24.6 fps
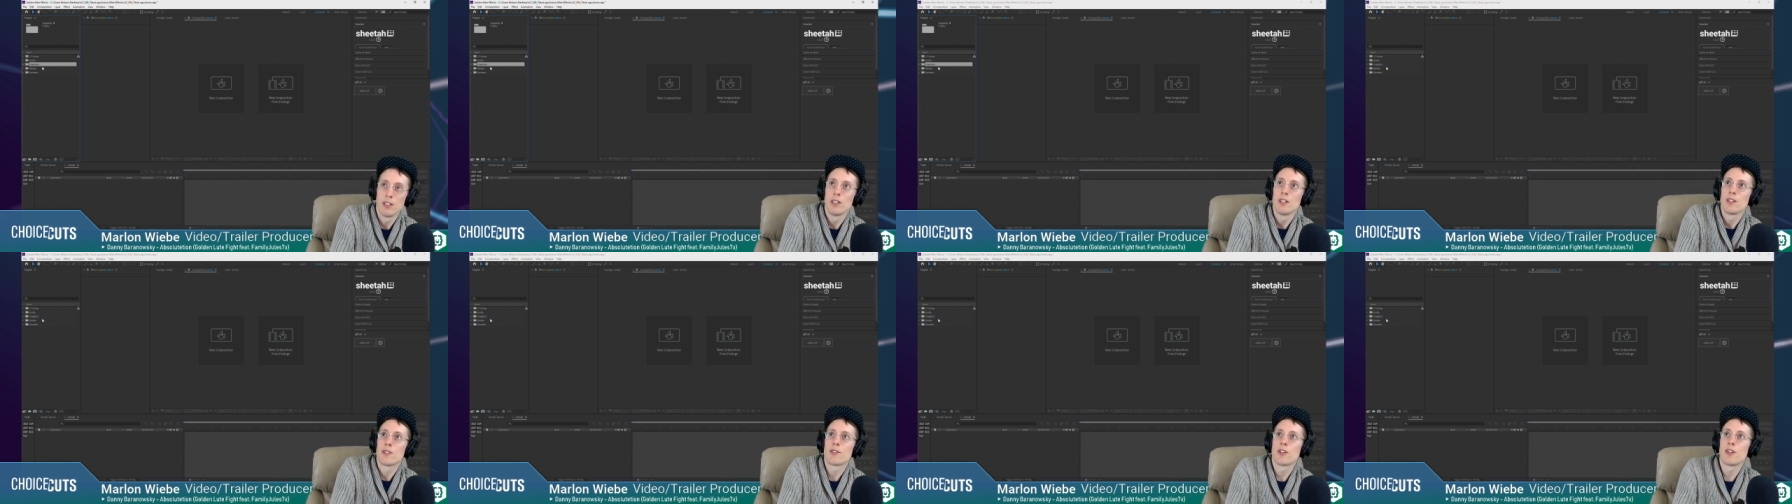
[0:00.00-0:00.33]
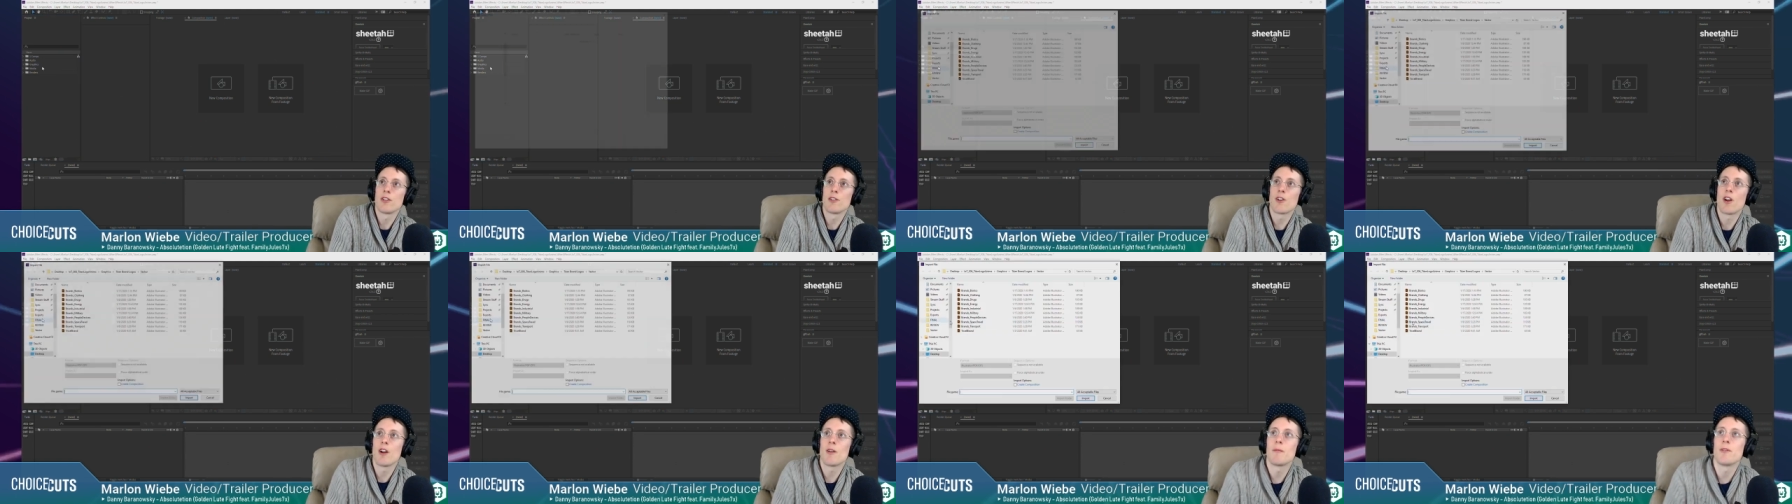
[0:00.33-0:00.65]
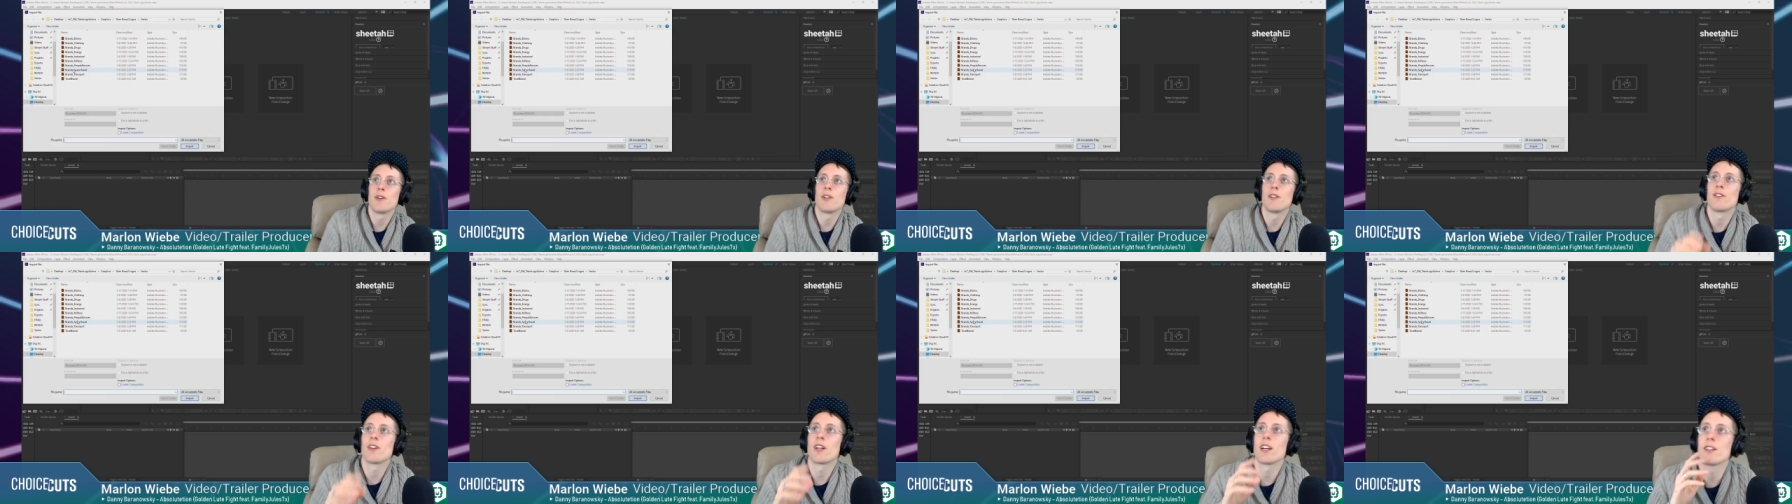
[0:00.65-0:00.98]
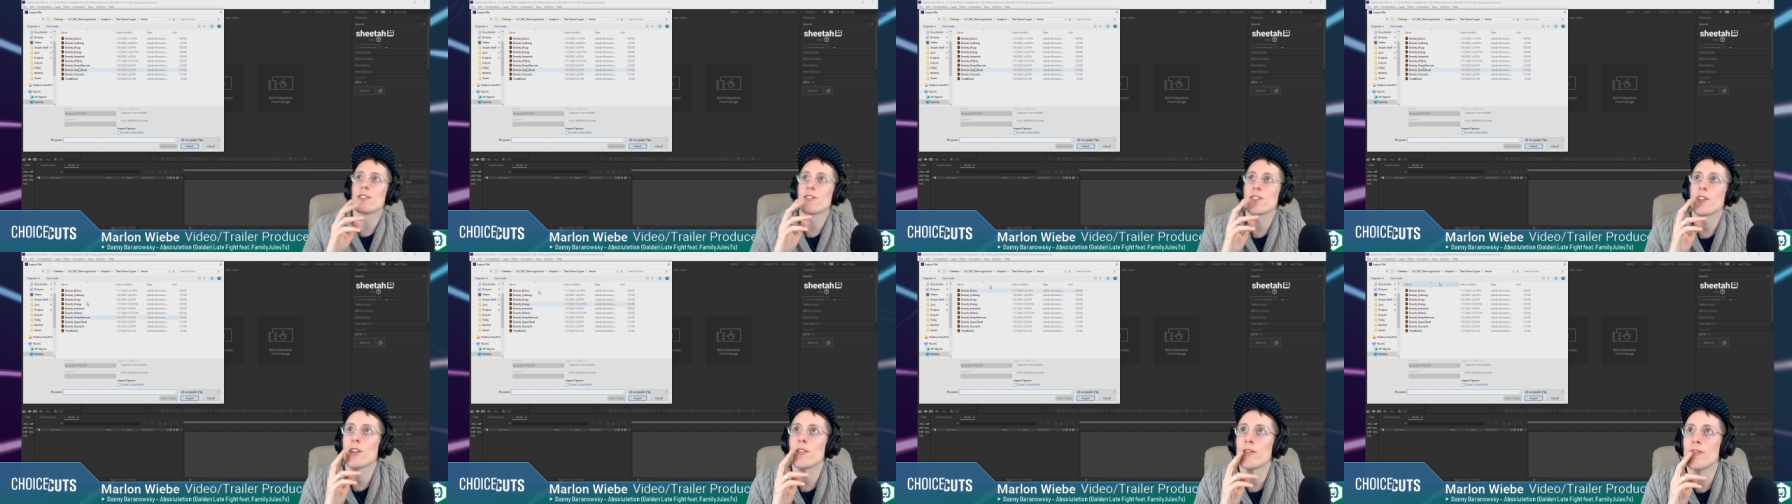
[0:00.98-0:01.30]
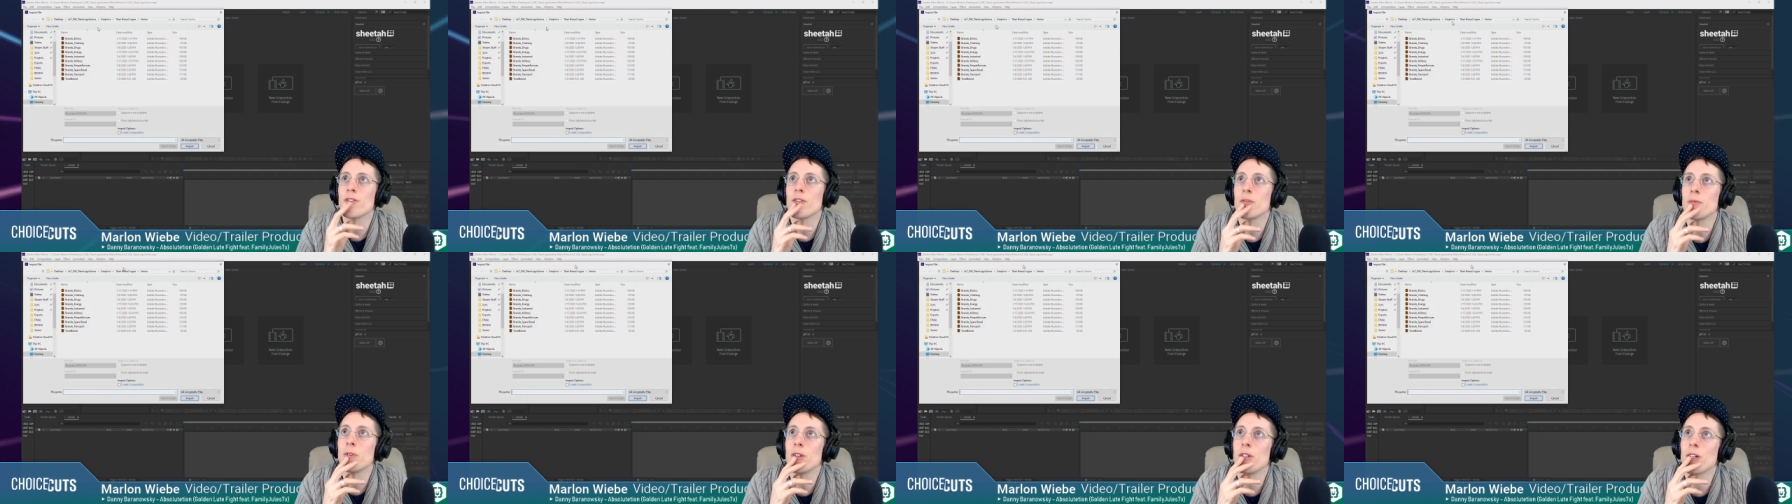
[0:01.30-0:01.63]
I don't know how many of you guys are
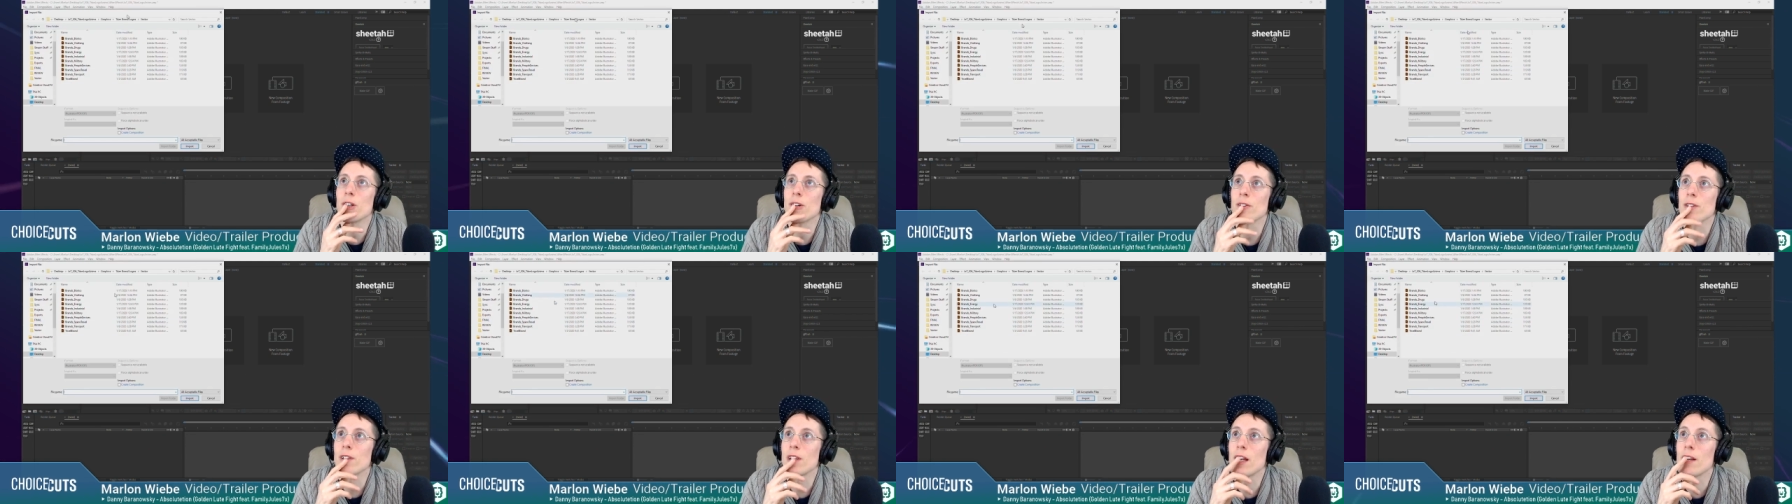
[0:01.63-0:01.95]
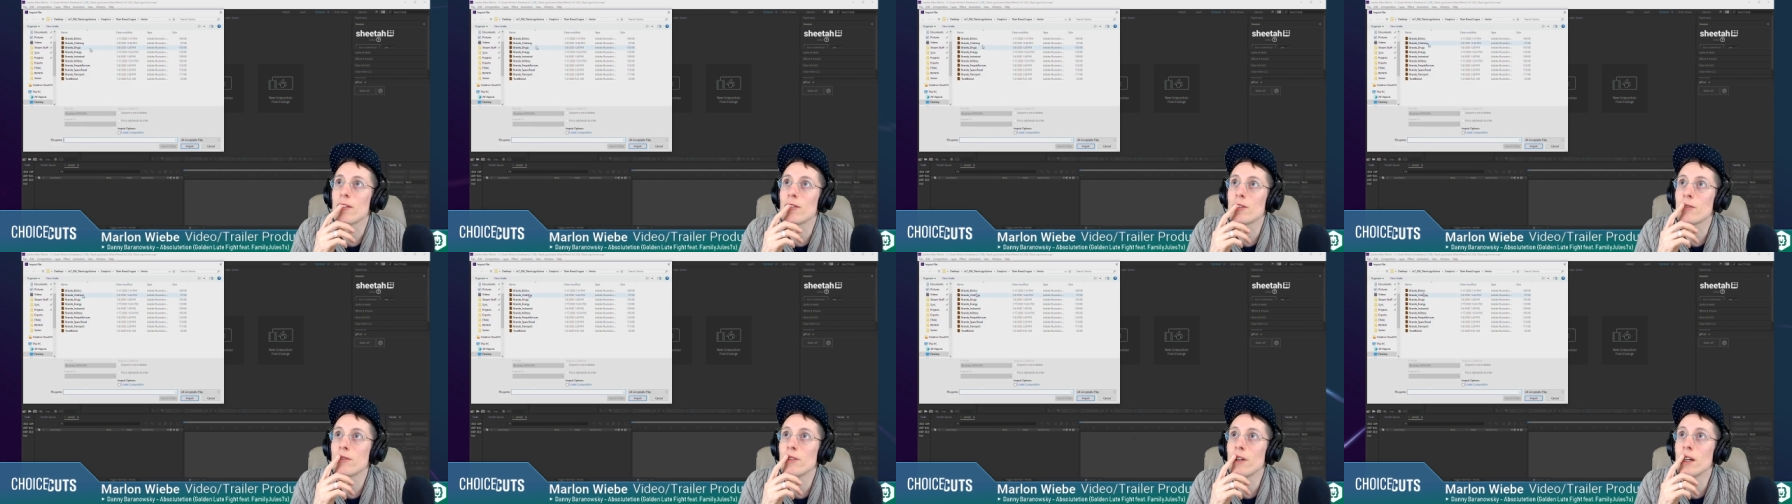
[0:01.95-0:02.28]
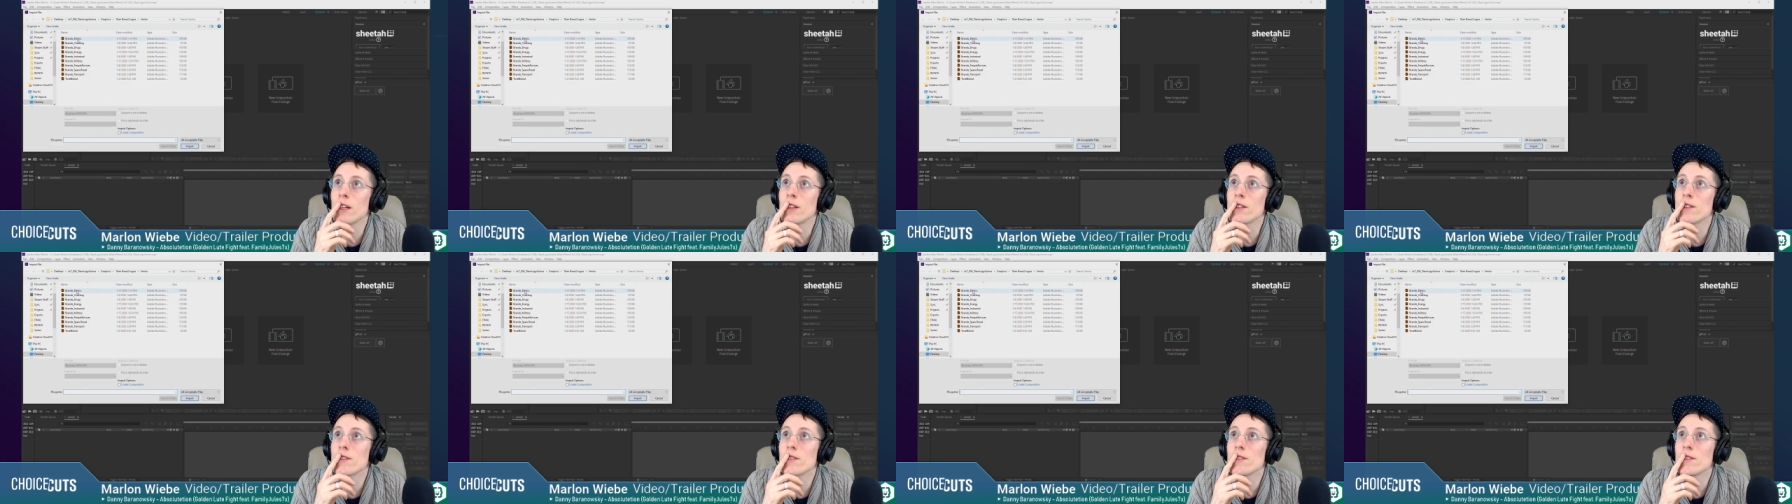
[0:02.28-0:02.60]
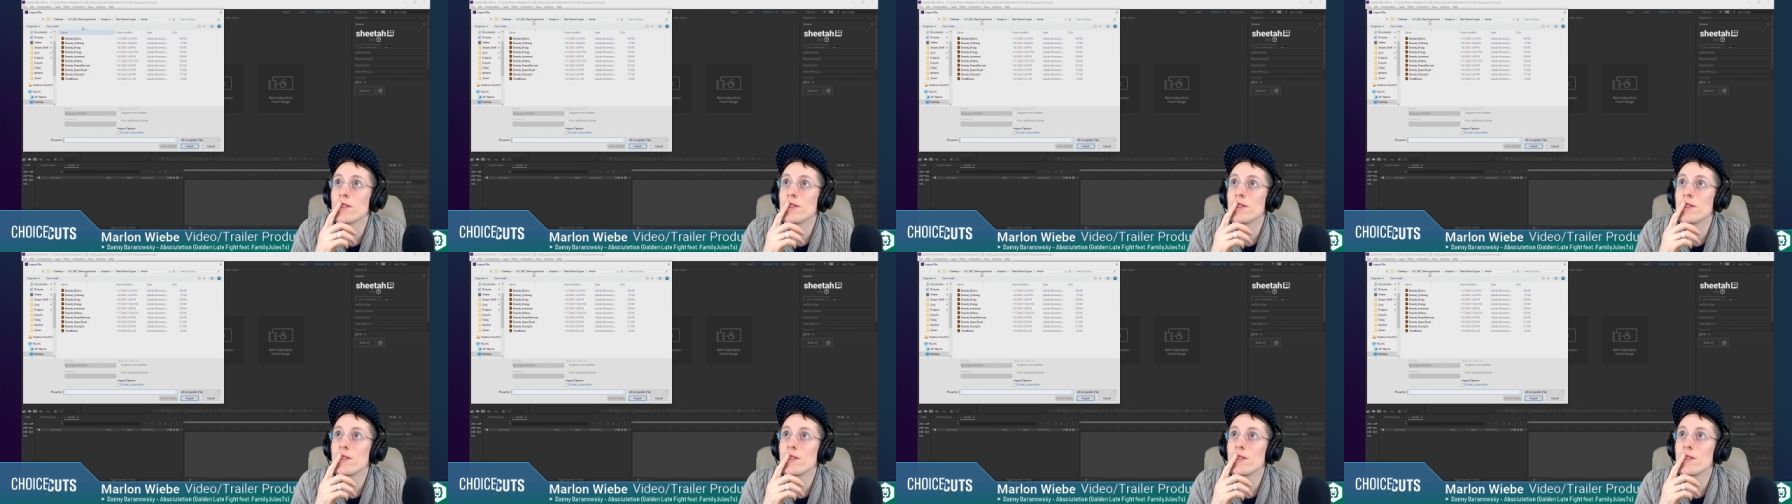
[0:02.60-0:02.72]
familiar with After Effects.